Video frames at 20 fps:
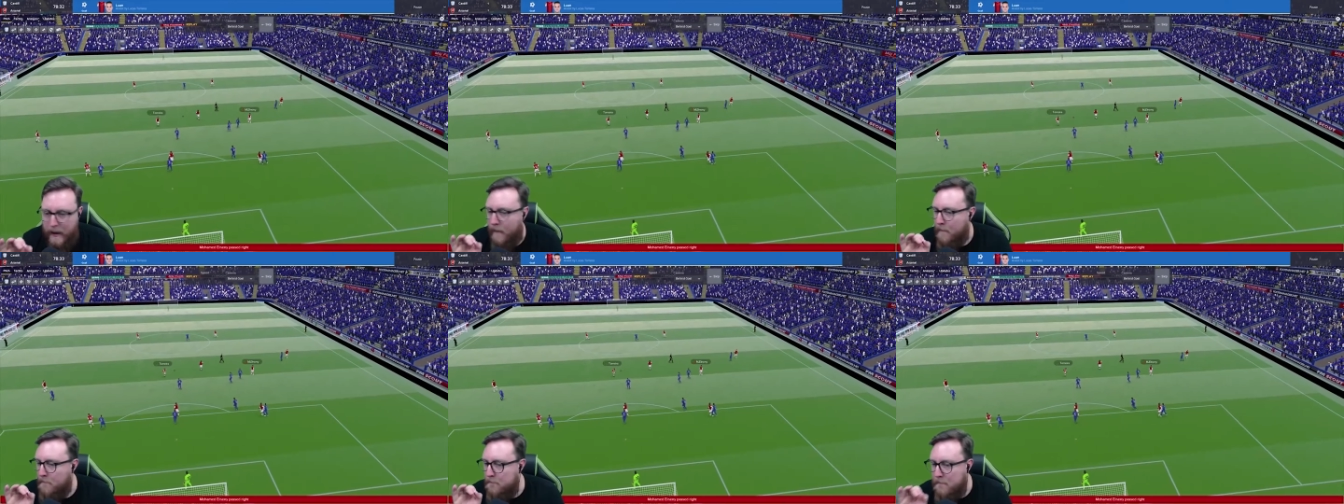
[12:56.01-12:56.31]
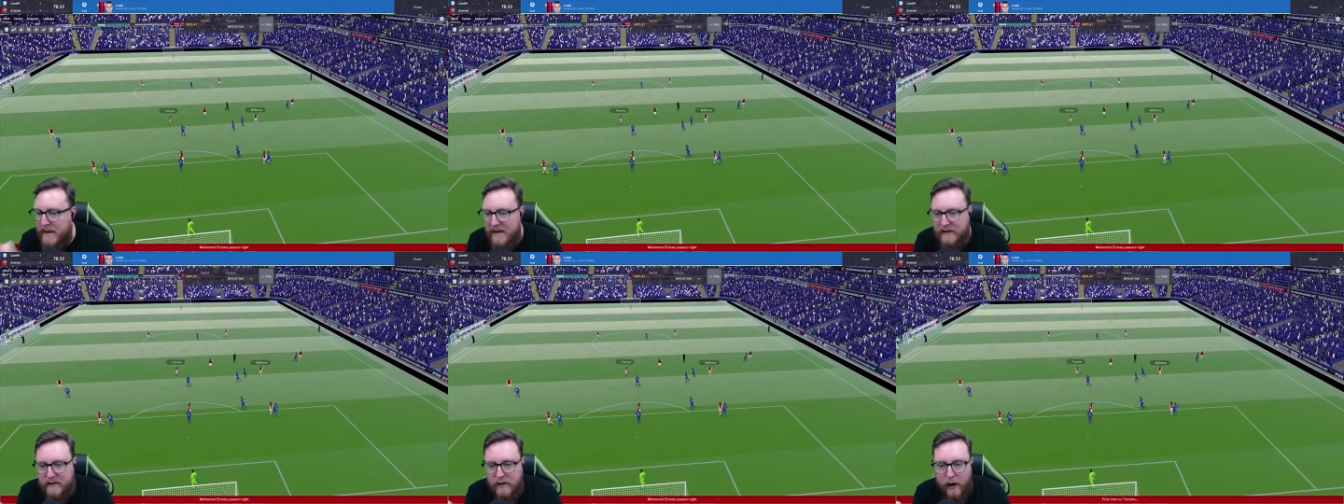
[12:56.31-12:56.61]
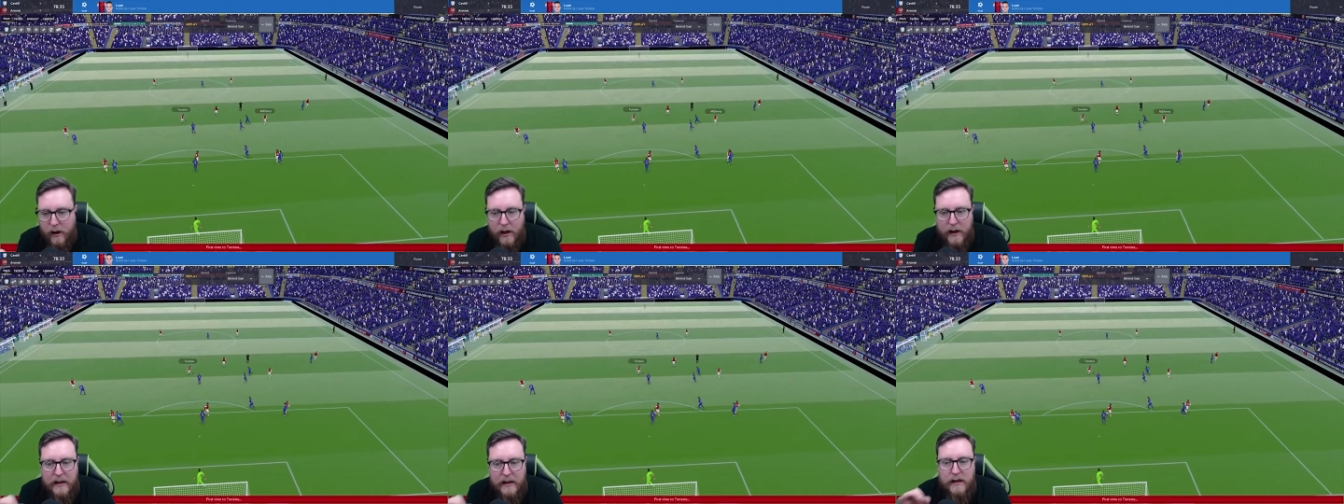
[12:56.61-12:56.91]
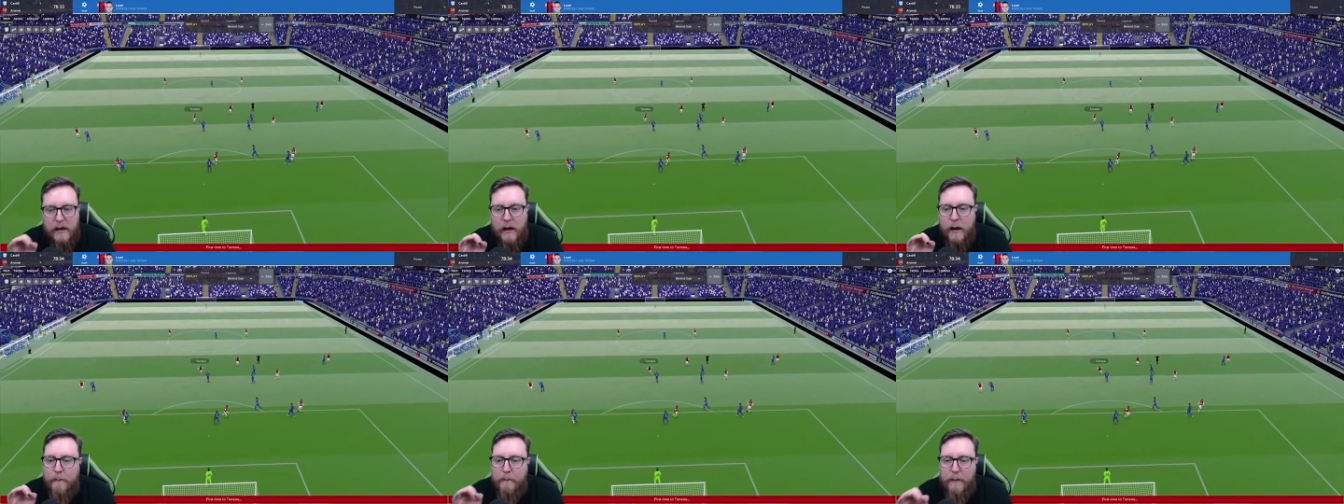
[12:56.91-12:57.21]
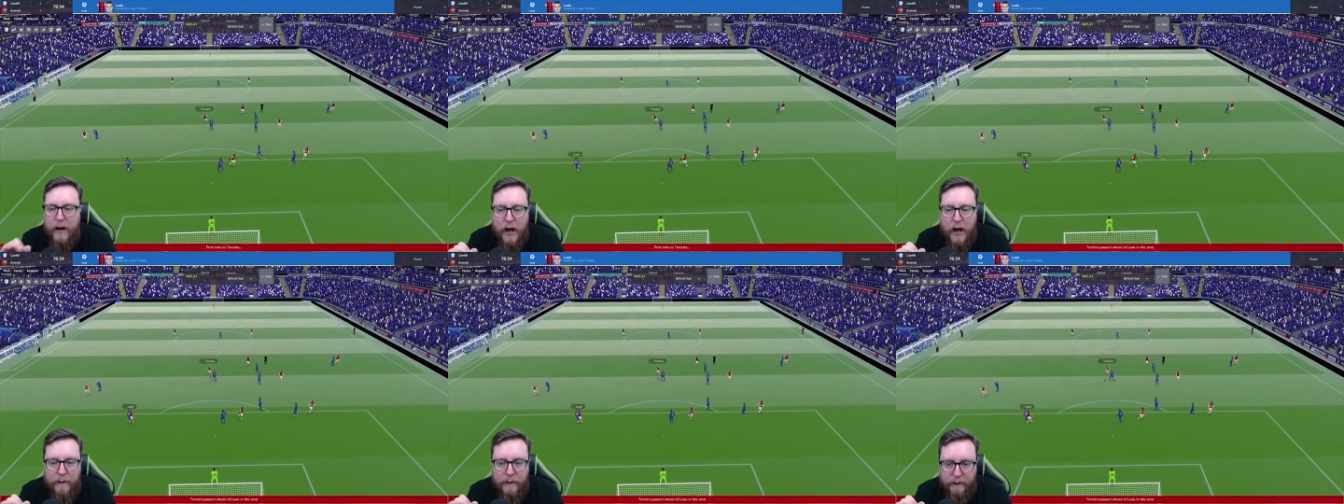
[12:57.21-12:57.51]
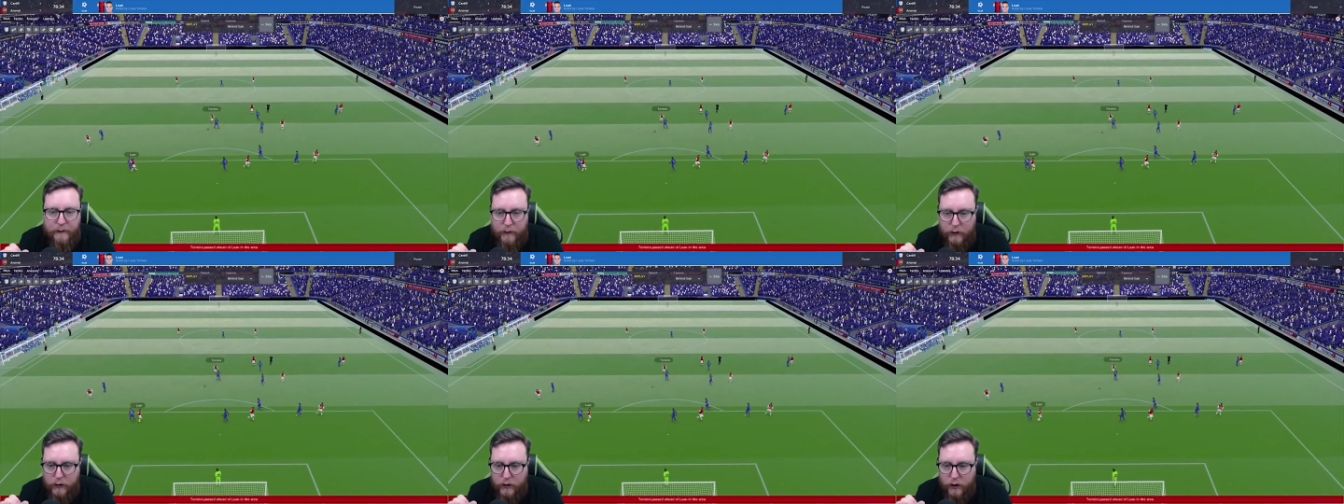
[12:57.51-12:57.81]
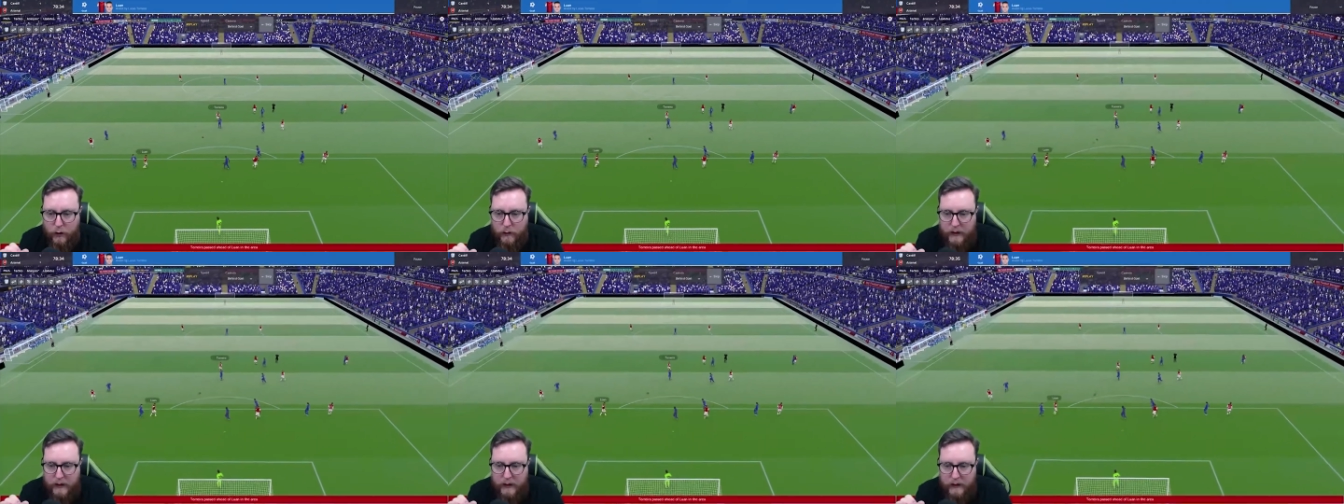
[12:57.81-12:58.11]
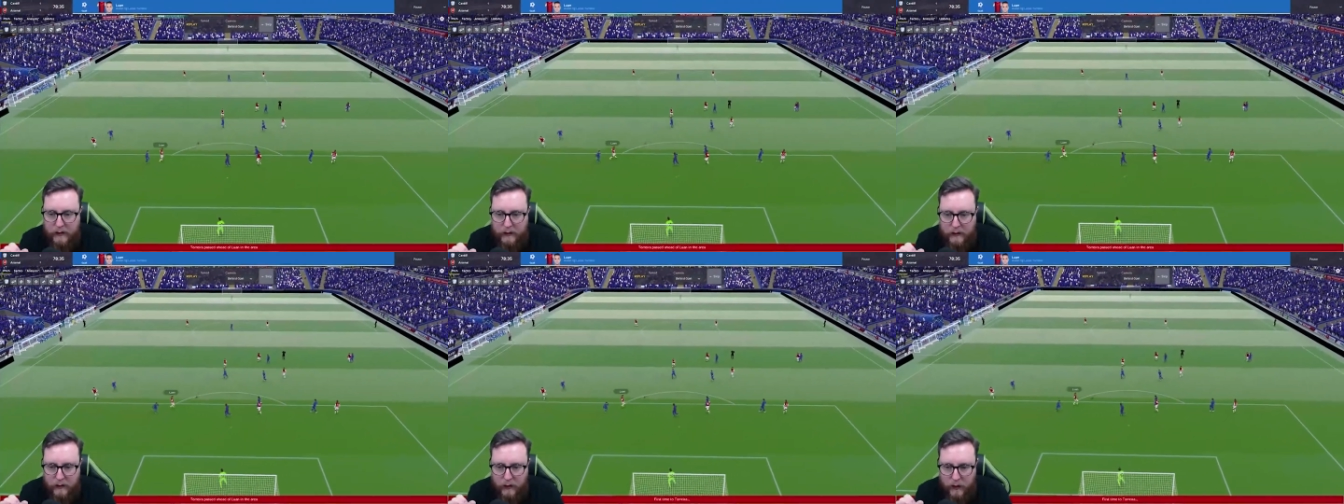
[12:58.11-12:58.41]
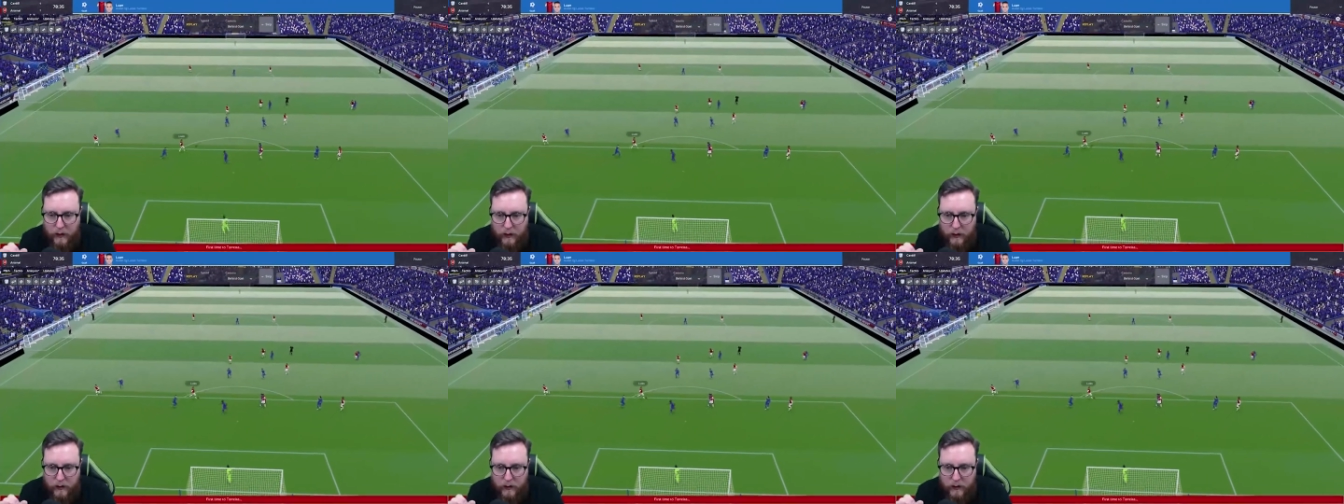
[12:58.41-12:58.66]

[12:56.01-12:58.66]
Mid-height. Perfect for a goalie. Look.